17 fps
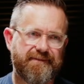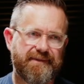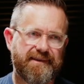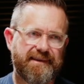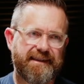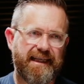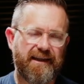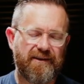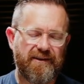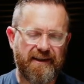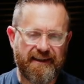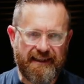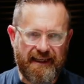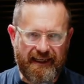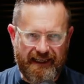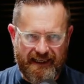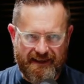Take a look at
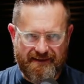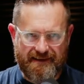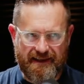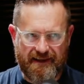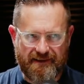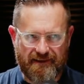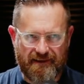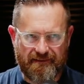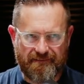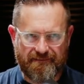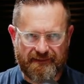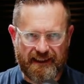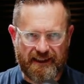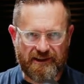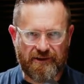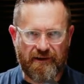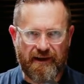that head center,
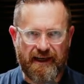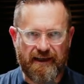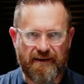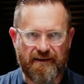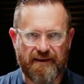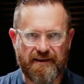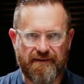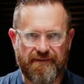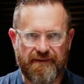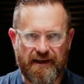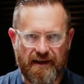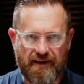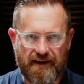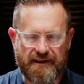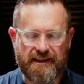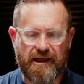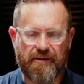that triangle at the
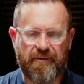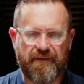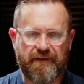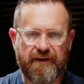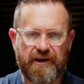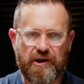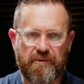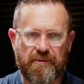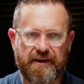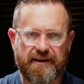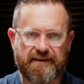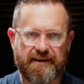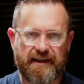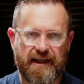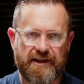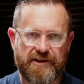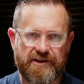very top of your human
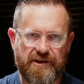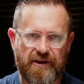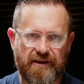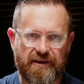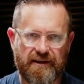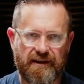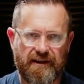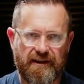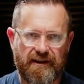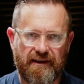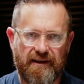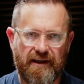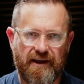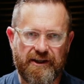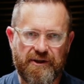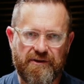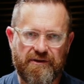design chart.
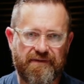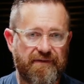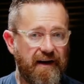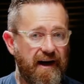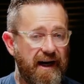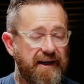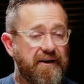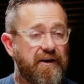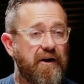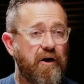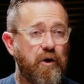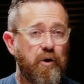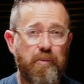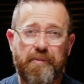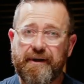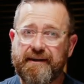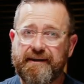Are you defined or
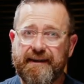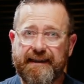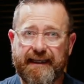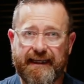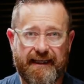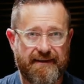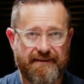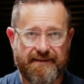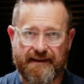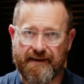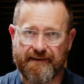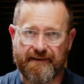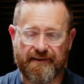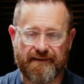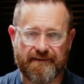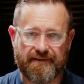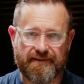open in the head
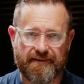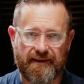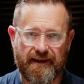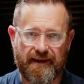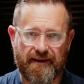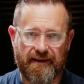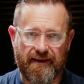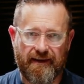center, right?